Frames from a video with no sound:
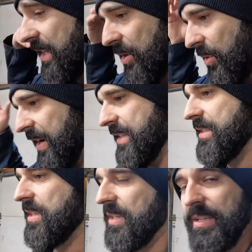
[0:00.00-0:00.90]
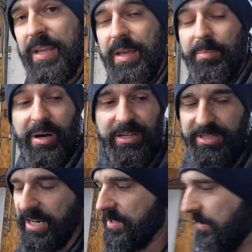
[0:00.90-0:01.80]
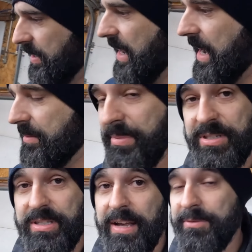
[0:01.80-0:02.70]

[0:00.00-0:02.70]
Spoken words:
the noise. Apologize for that, but just